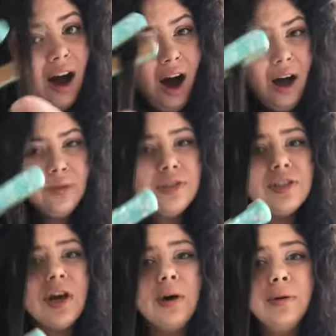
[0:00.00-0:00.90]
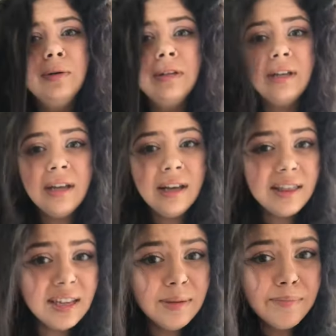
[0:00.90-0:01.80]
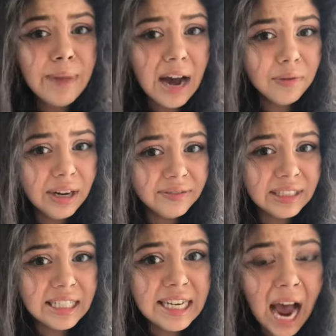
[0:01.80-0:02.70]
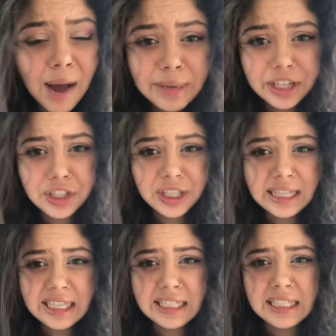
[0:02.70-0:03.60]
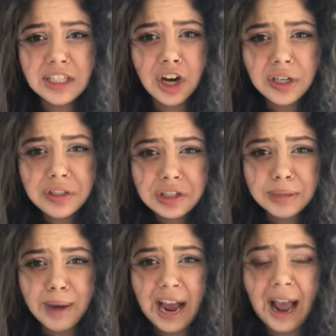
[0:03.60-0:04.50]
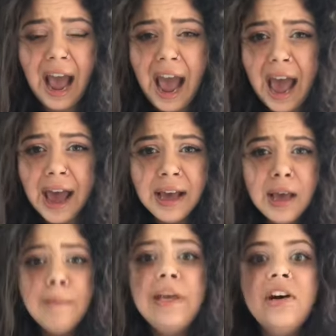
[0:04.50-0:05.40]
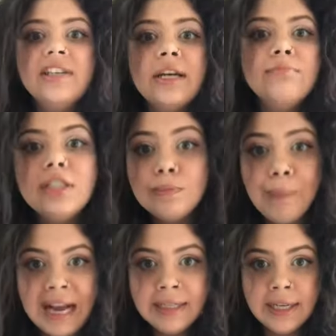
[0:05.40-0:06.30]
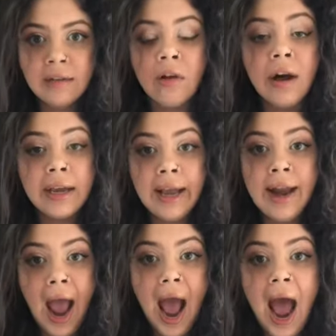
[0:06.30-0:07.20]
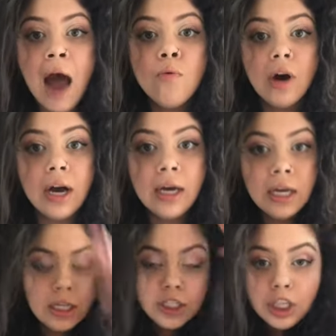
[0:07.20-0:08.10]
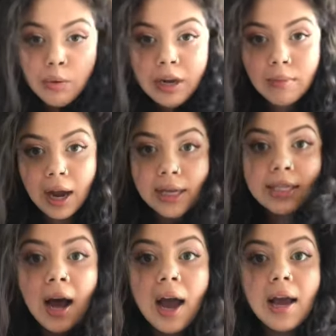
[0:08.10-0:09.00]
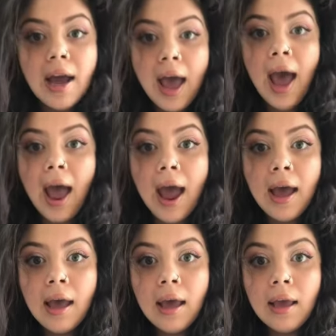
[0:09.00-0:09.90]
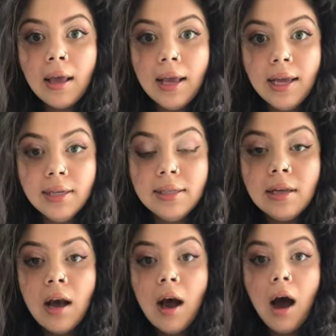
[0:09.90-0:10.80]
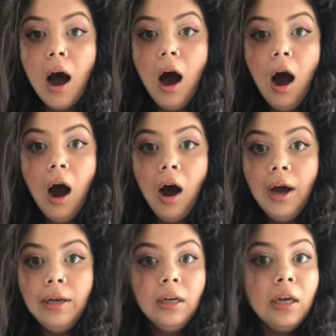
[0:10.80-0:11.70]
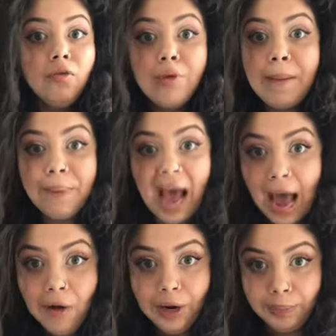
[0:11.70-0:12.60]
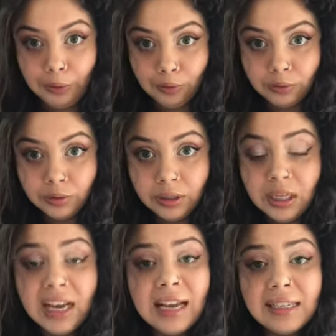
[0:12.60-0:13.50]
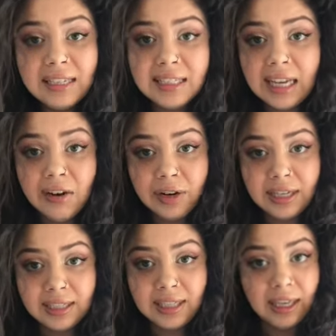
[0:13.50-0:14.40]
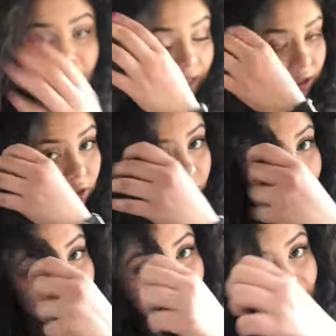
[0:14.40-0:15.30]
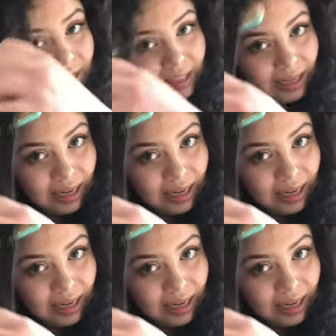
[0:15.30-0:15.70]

Also, the amount of damage that this does to my hair because I'm spending like an hour doing my entire hair is unrepairable. Seriously, look at this.